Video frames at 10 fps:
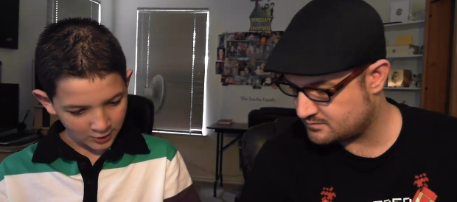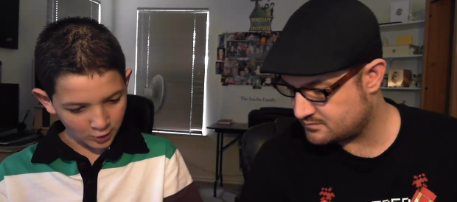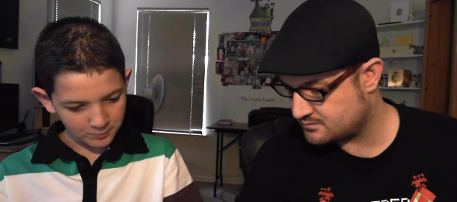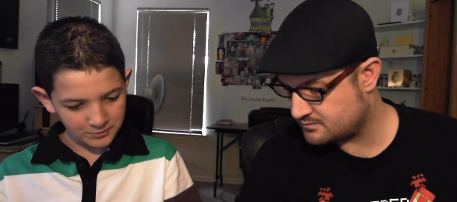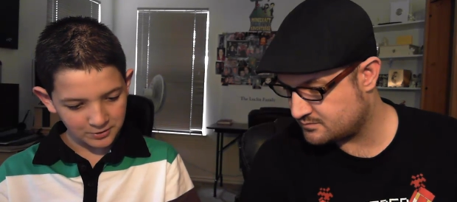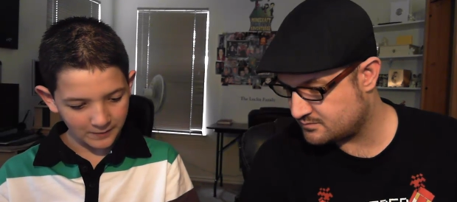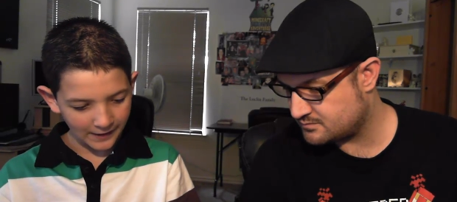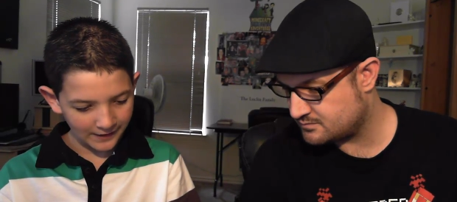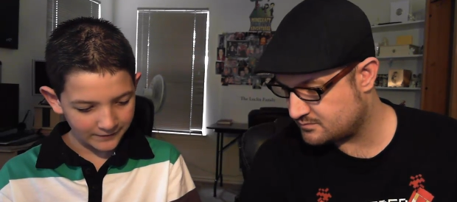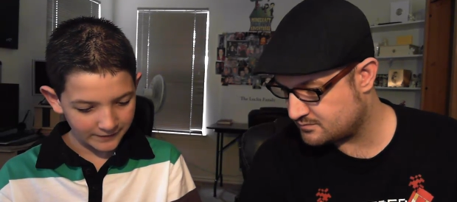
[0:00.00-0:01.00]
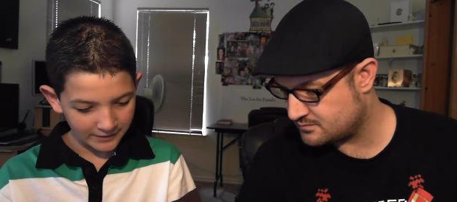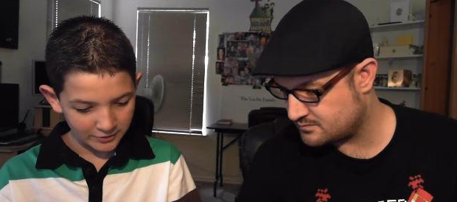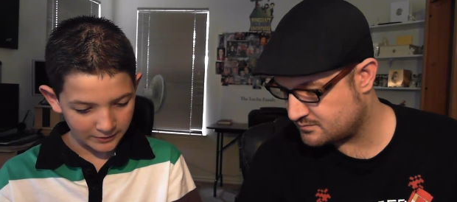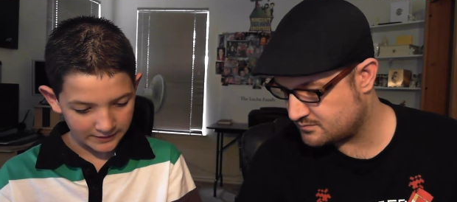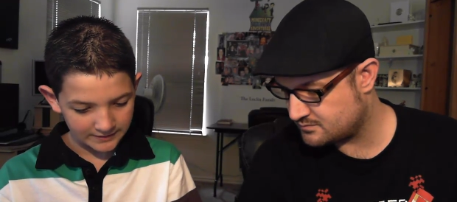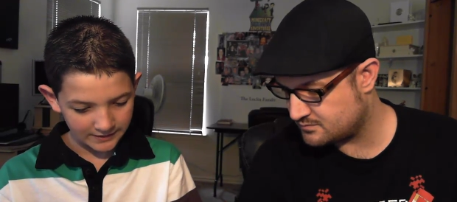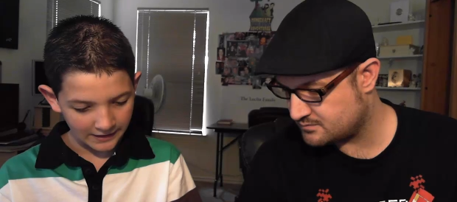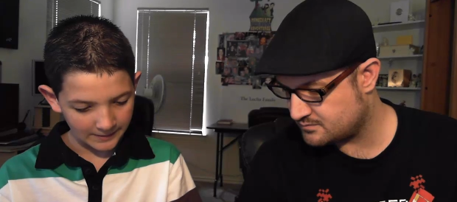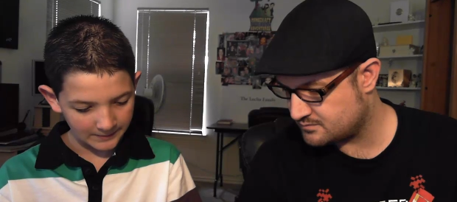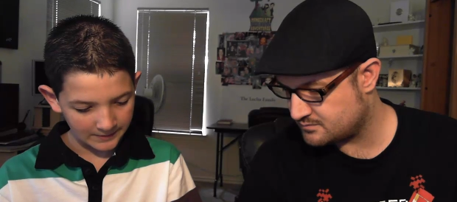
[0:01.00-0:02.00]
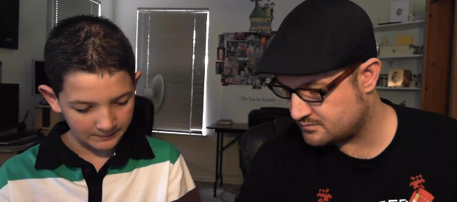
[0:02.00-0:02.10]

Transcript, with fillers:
Speaker 1: Hope you have a great time and